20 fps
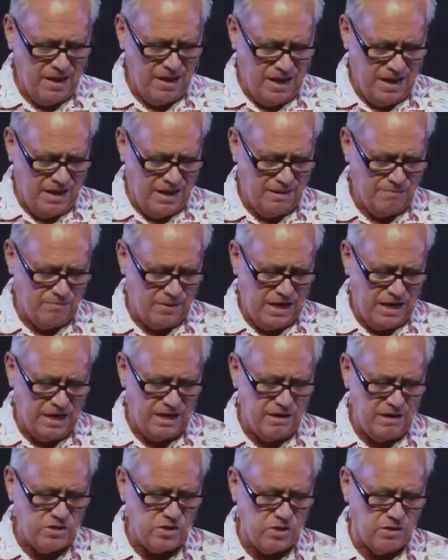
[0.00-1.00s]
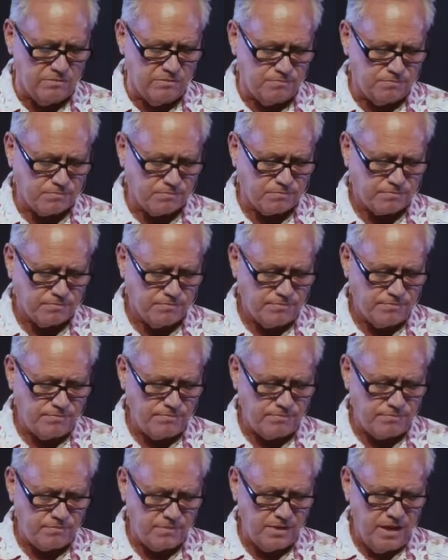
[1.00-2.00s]
And it goes on.
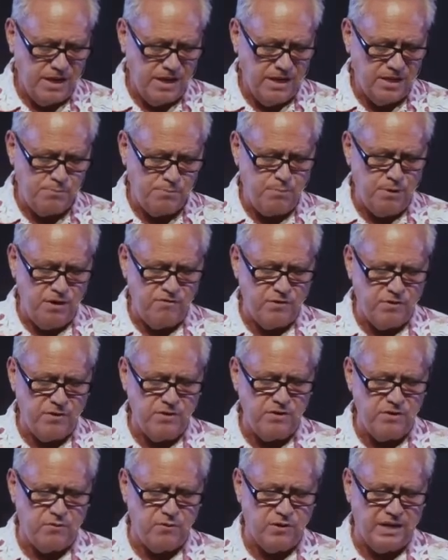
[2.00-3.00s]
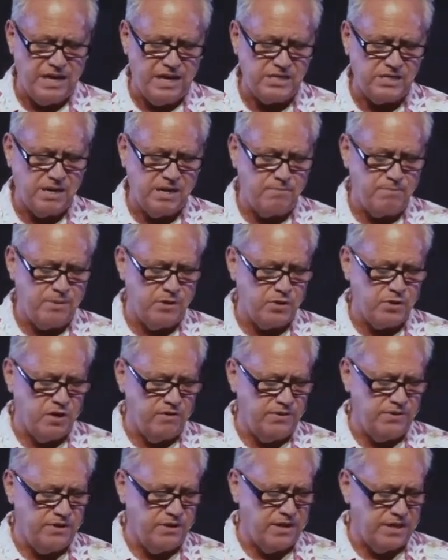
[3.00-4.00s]
It's been a very different landscape
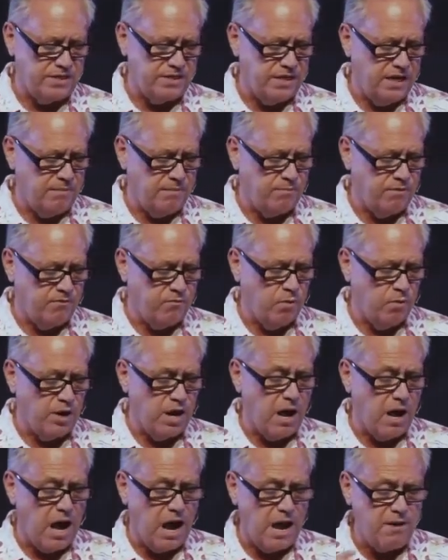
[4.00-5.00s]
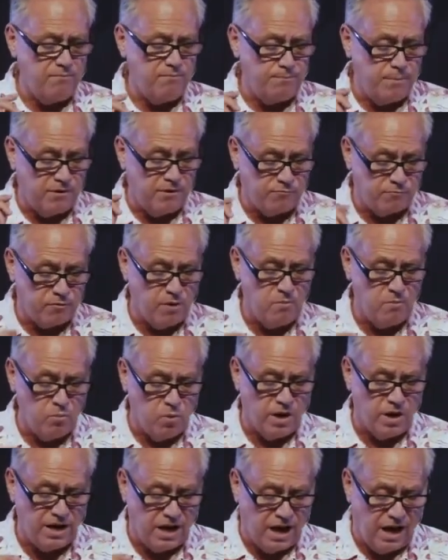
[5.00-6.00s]
post-COVID-19, but from
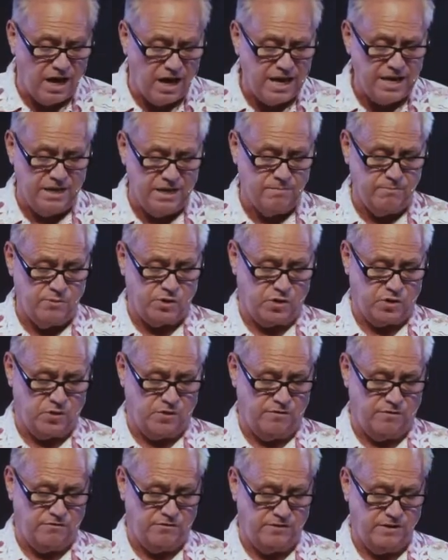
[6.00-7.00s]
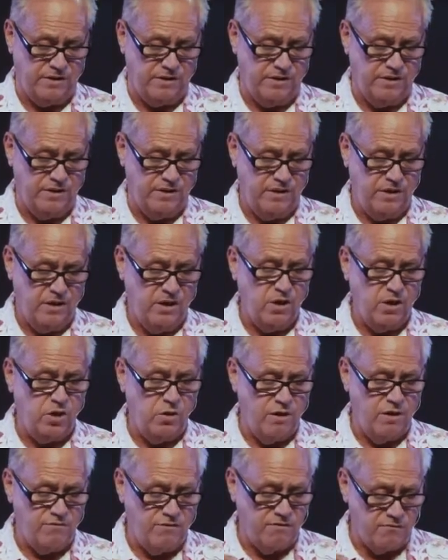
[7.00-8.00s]
what I observe, you
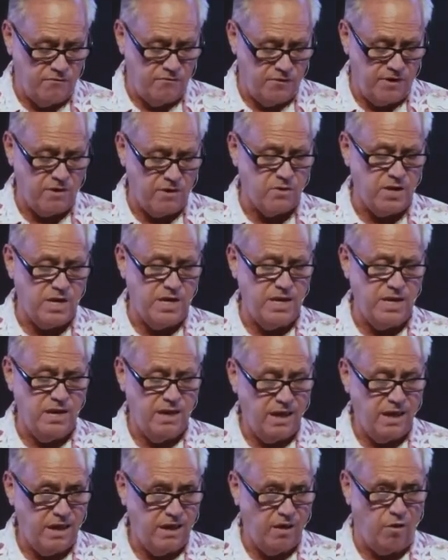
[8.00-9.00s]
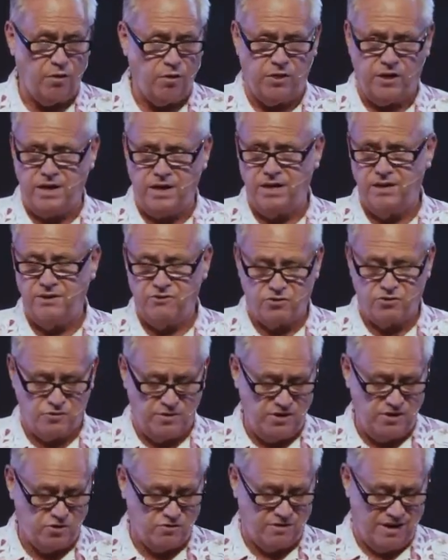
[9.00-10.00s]
have a very healthy
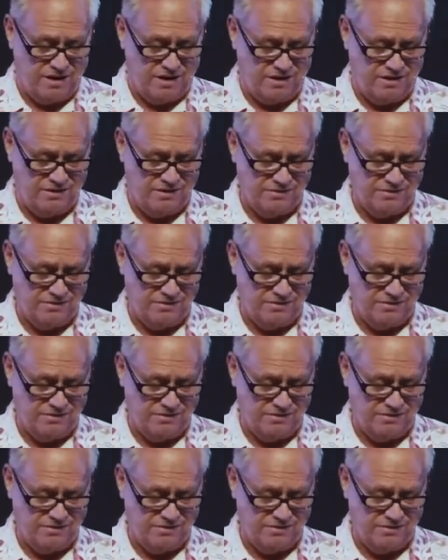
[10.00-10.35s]
tree trunk